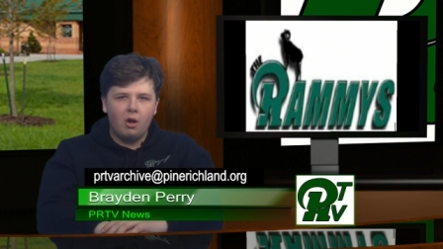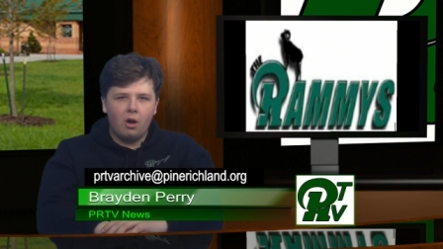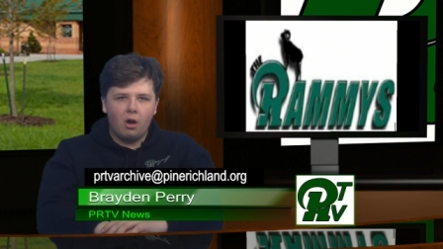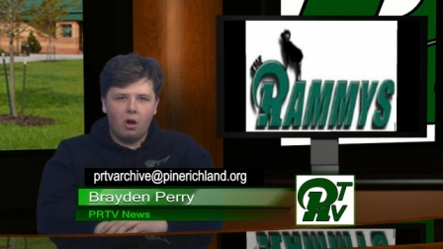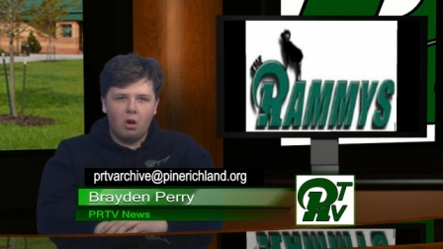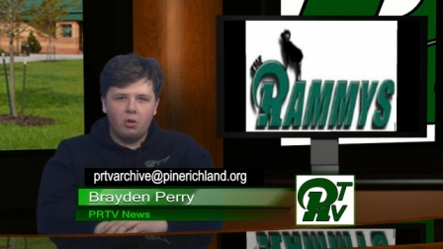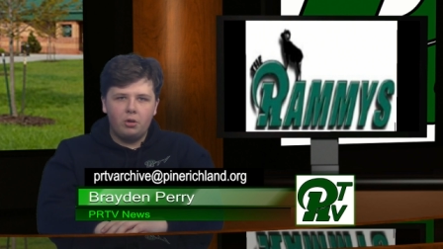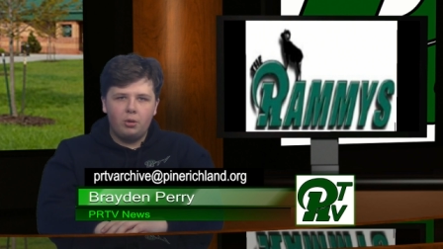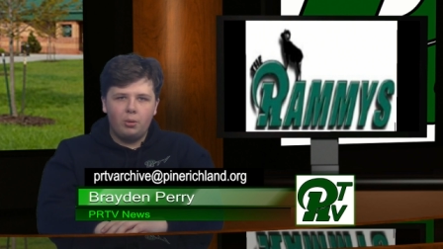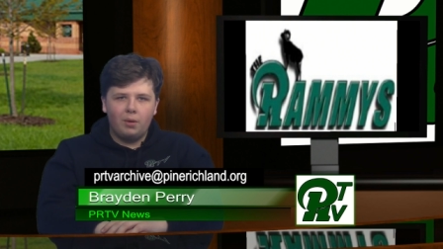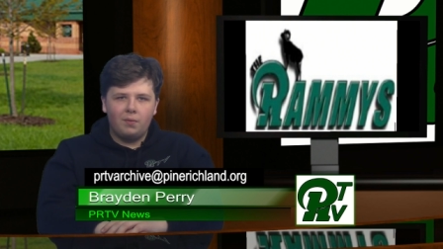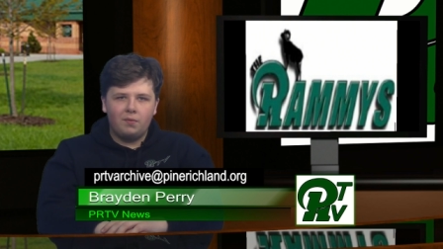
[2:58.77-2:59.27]

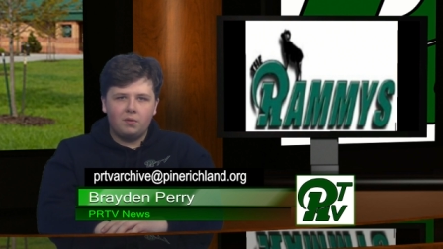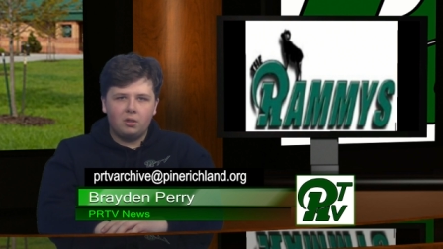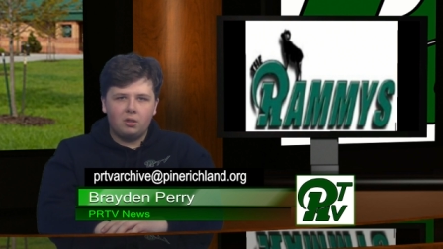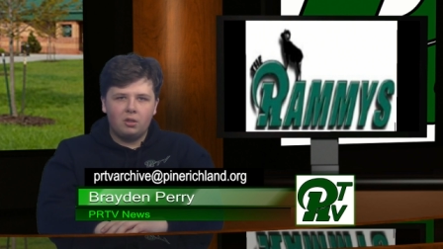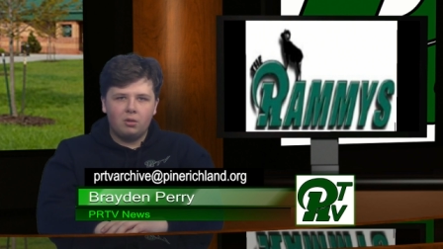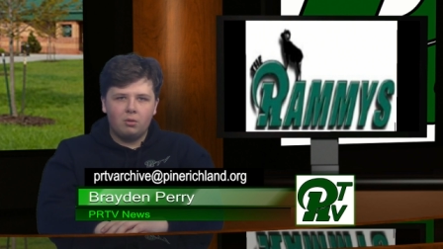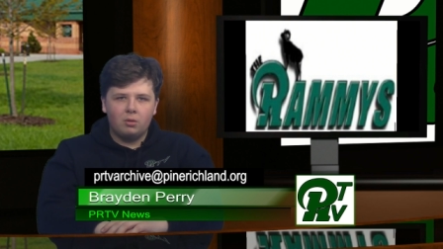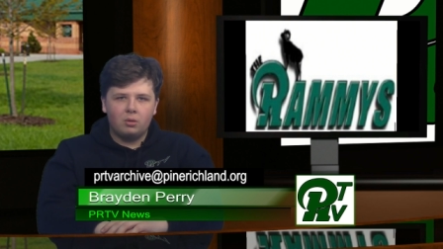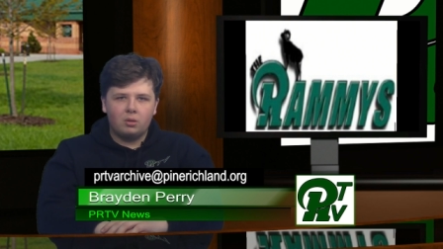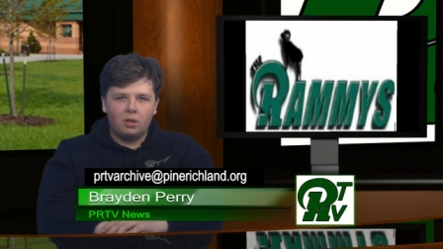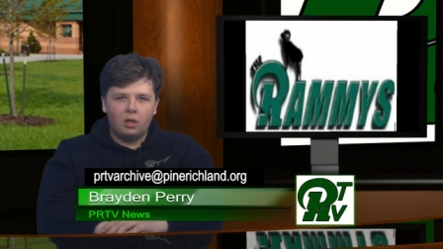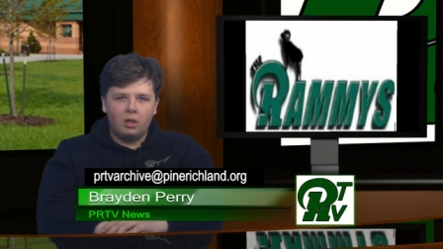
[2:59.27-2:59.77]
All you have to
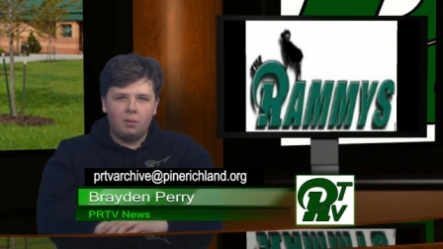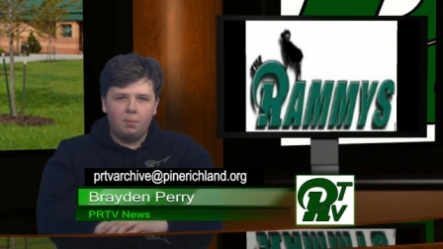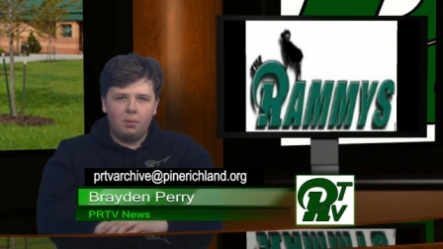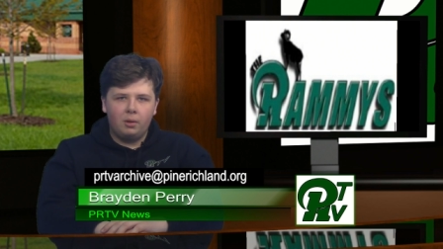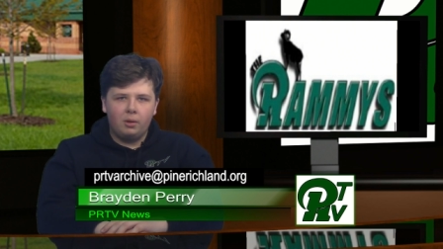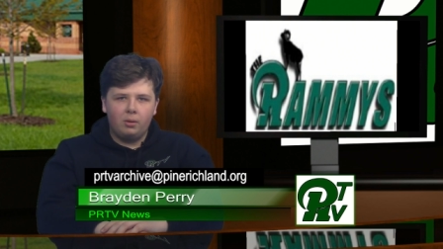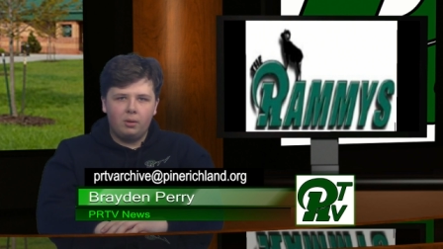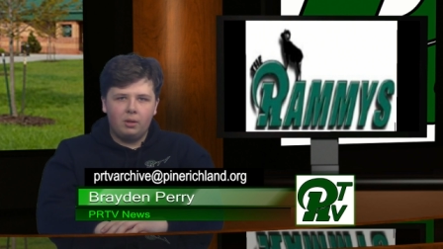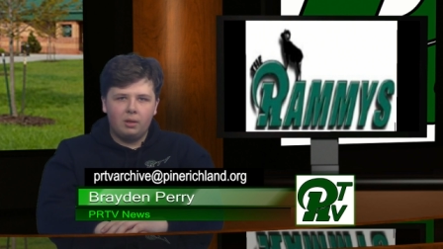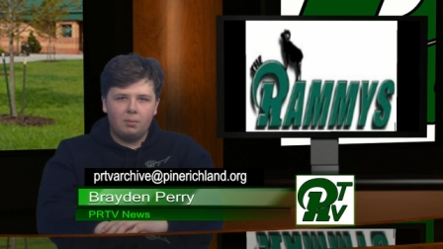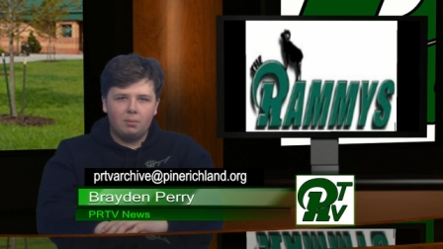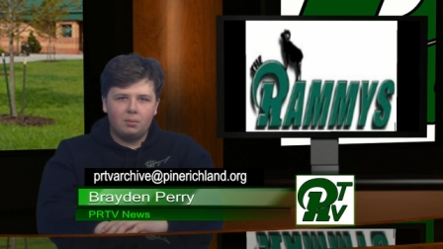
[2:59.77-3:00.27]
do is
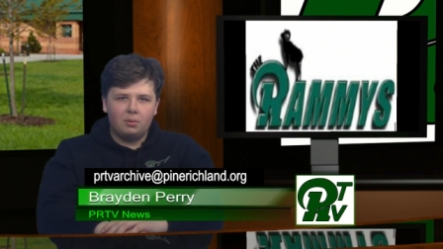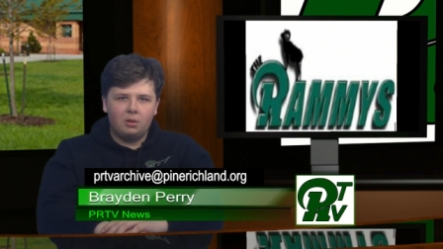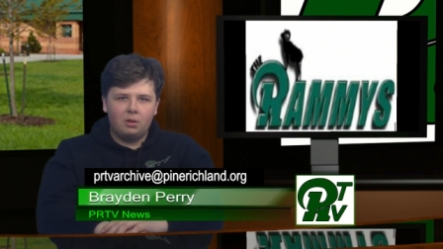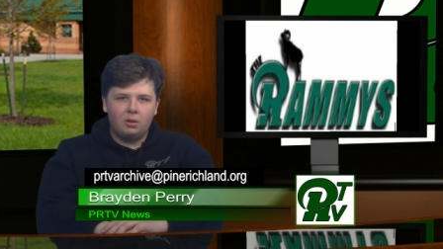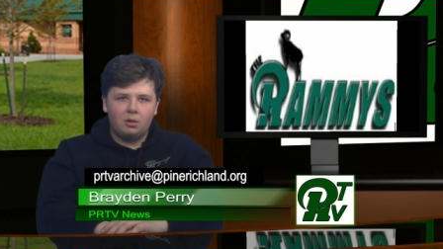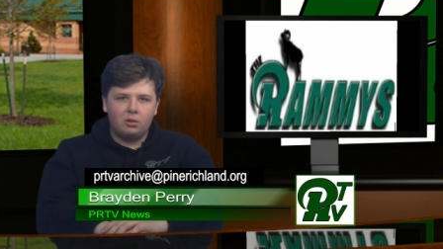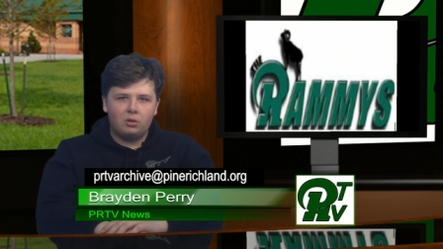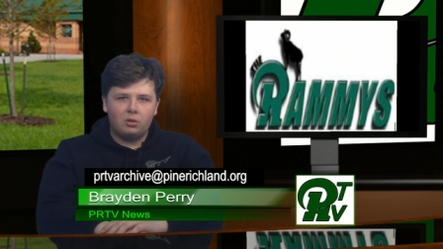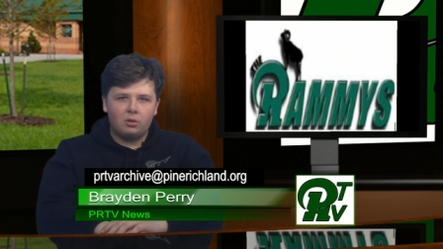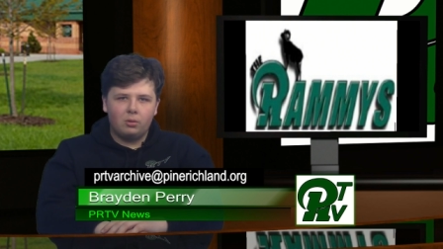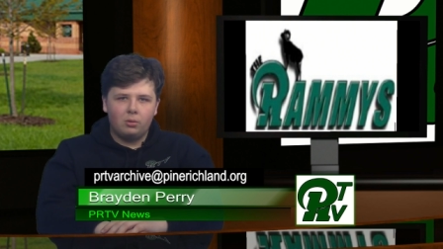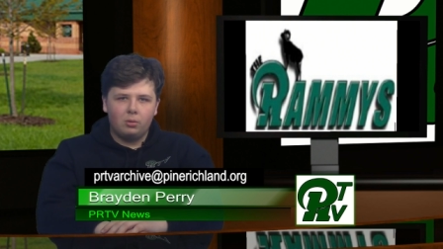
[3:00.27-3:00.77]
upload them to your
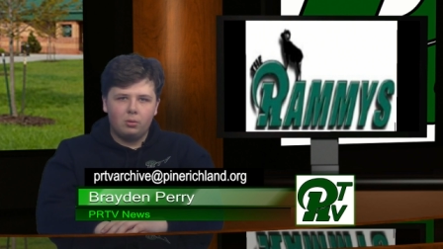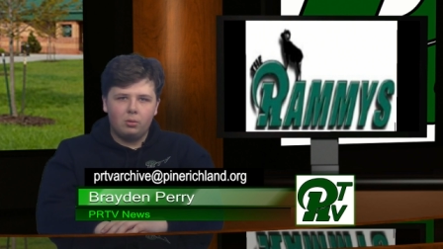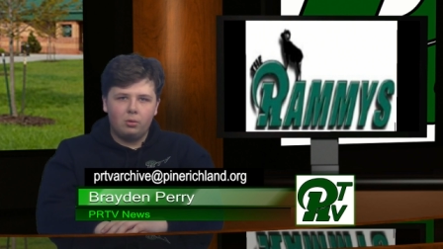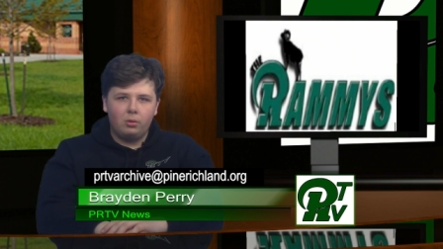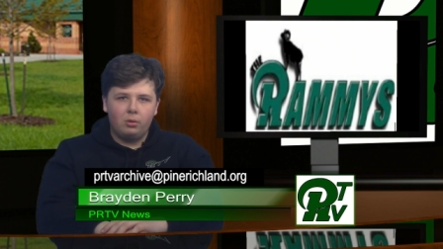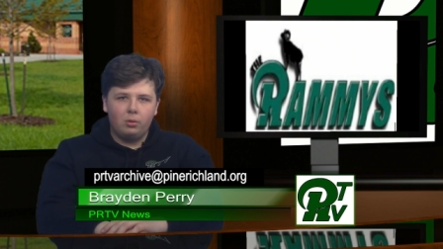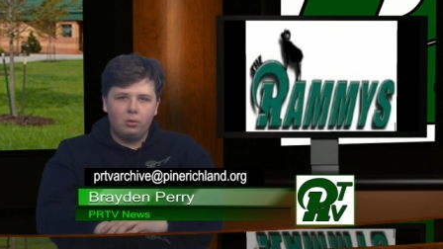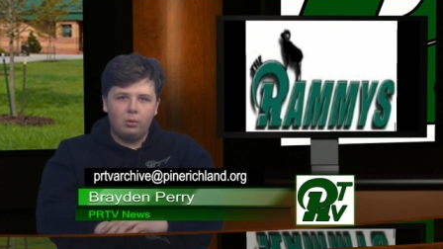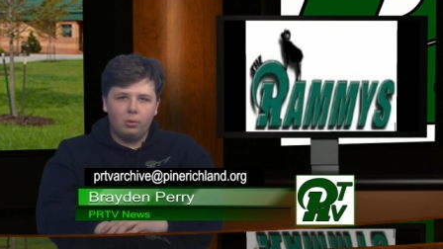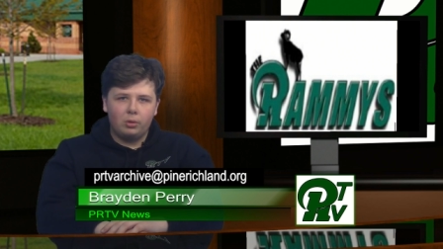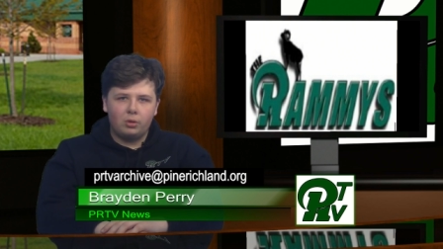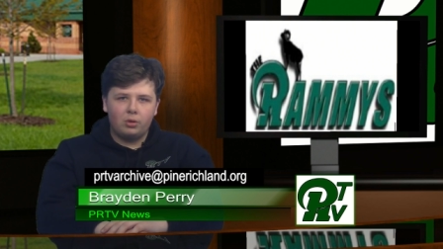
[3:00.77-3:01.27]
school
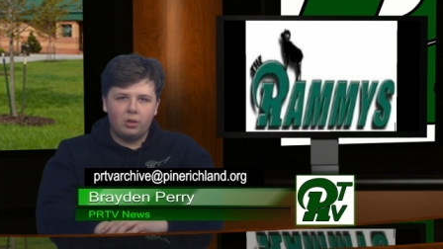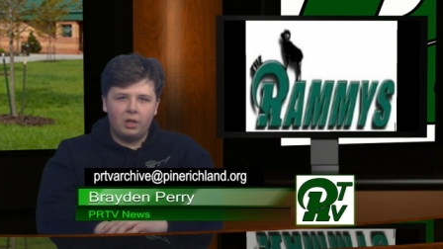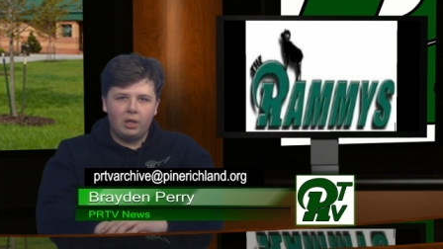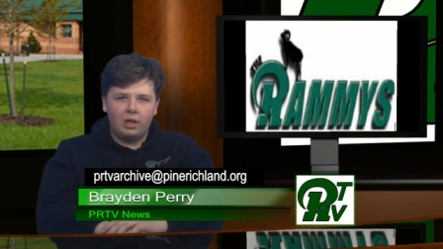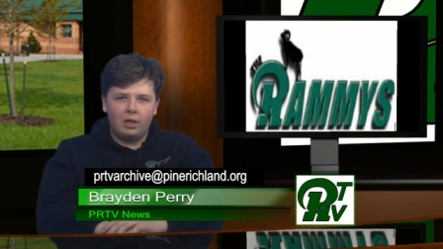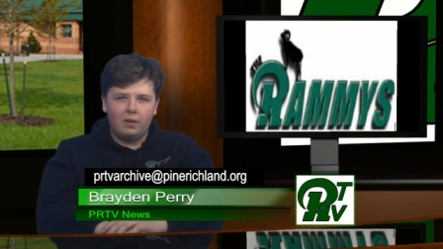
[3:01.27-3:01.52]
Google Drive